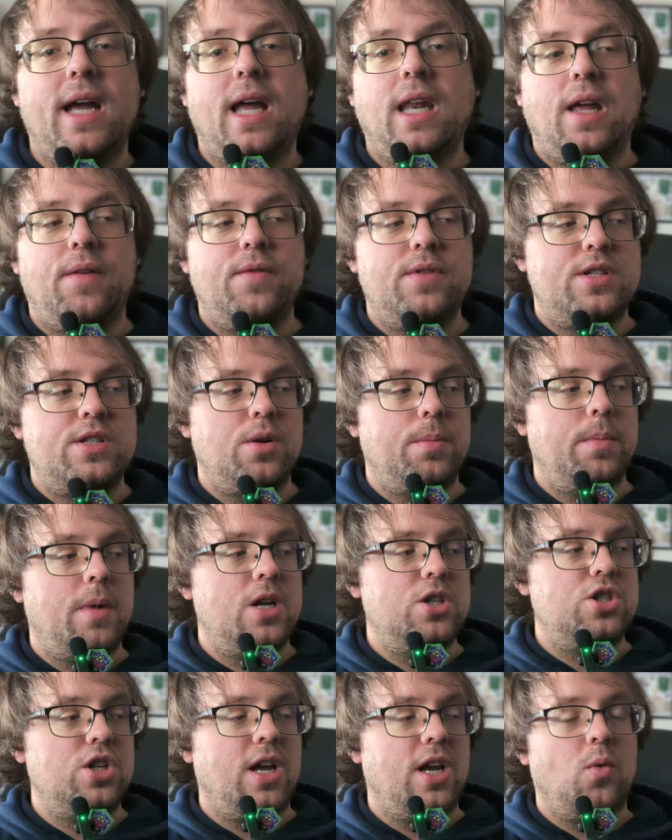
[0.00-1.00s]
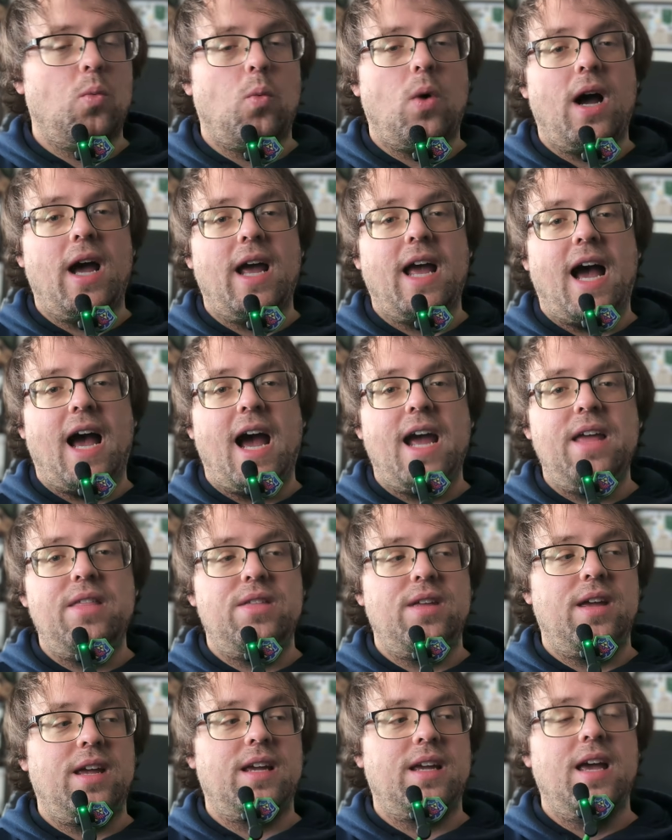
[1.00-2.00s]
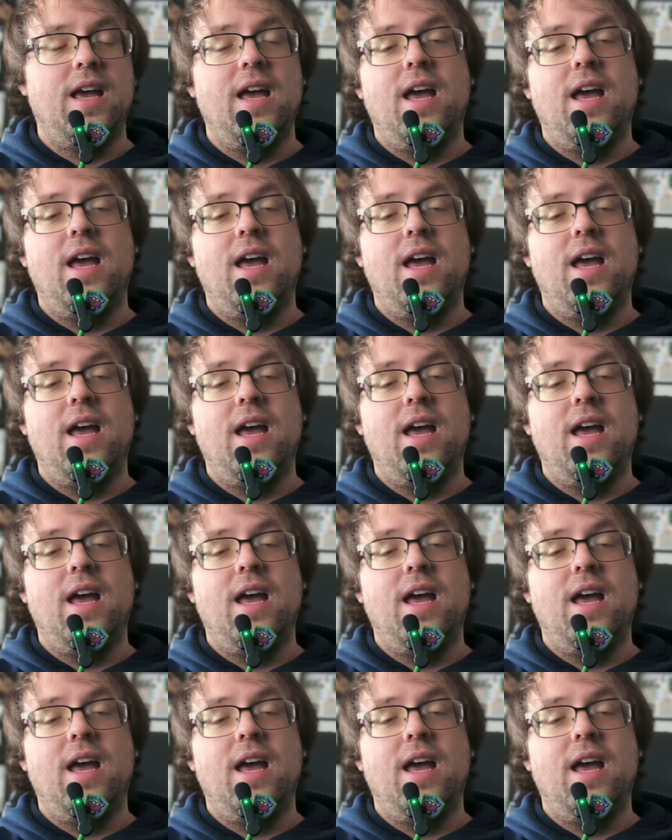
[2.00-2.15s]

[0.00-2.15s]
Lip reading: I love it so much, and why I think